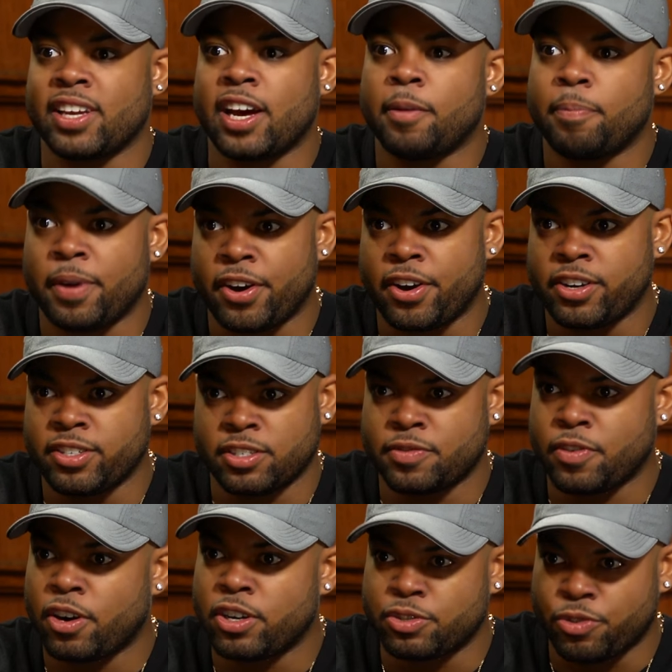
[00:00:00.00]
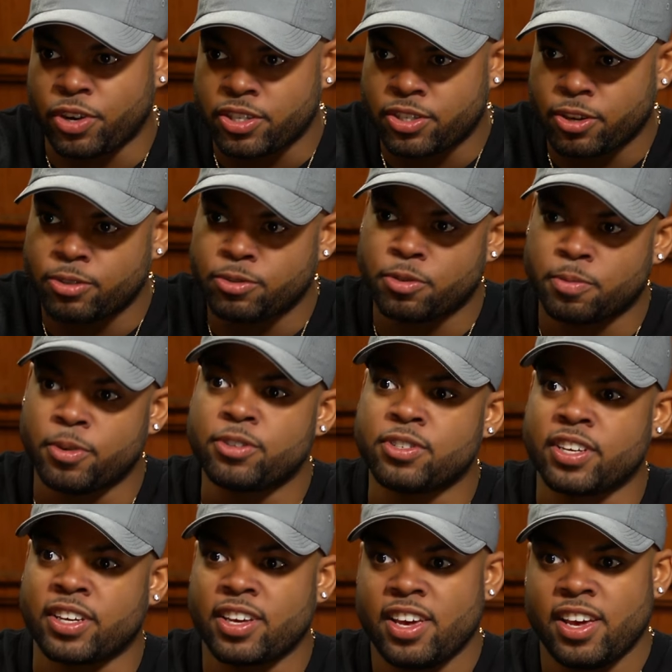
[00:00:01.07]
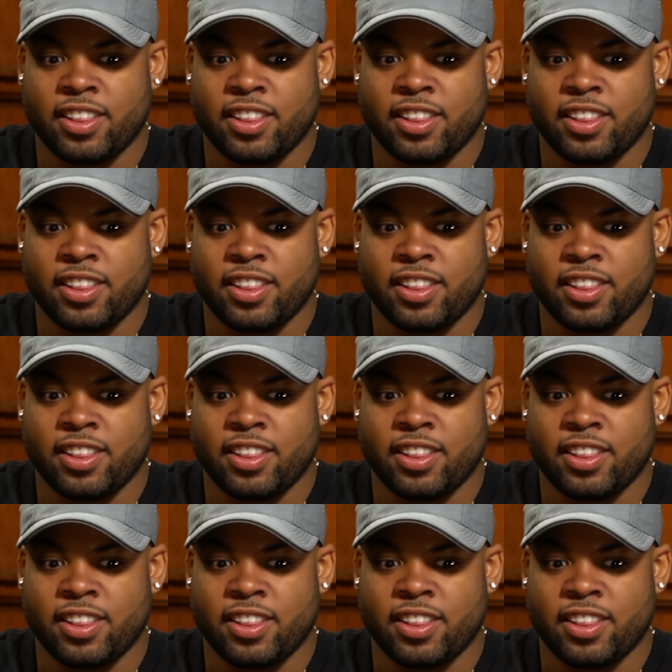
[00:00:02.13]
down barriers as far as race goes with music.